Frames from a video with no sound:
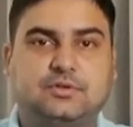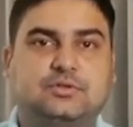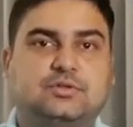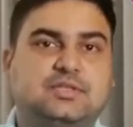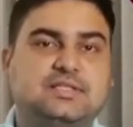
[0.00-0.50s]

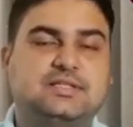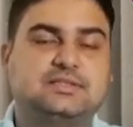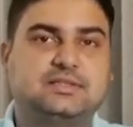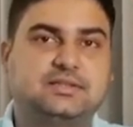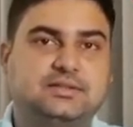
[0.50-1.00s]
So this
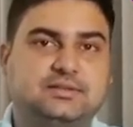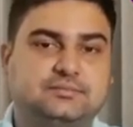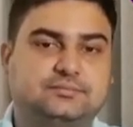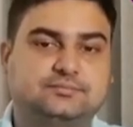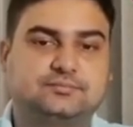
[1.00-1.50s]
is the
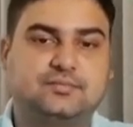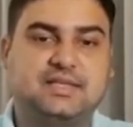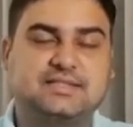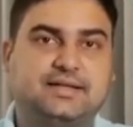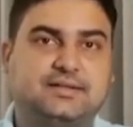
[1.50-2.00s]

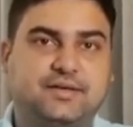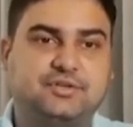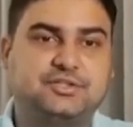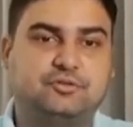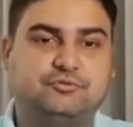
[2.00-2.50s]
exact
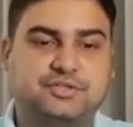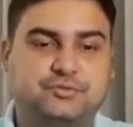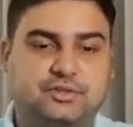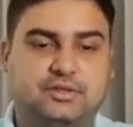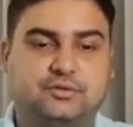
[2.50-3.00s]
definition of
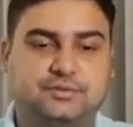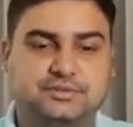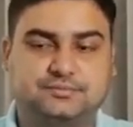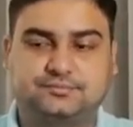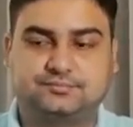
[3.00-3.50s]
freshwater
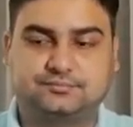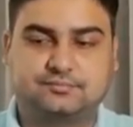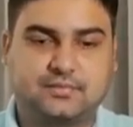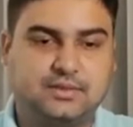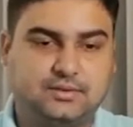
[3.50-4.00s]
allowance.
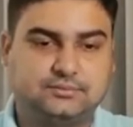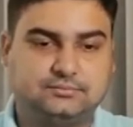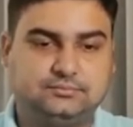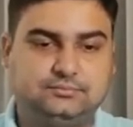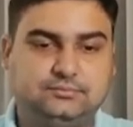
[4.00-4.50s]

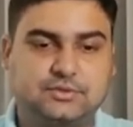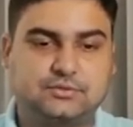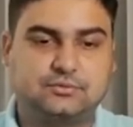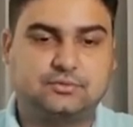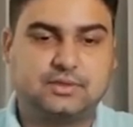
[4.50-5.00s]

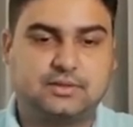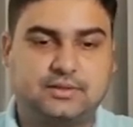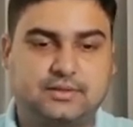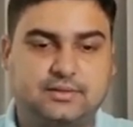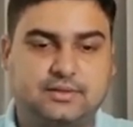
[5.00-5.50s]
So
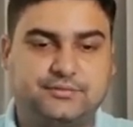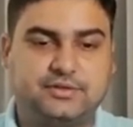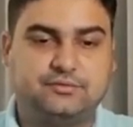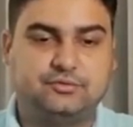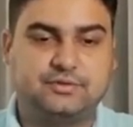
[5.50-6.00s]
I will
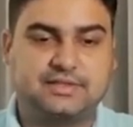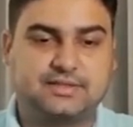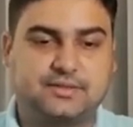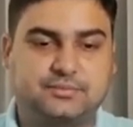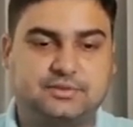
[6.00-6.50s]
give you one
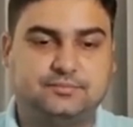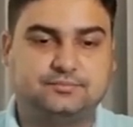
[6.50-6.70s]
example.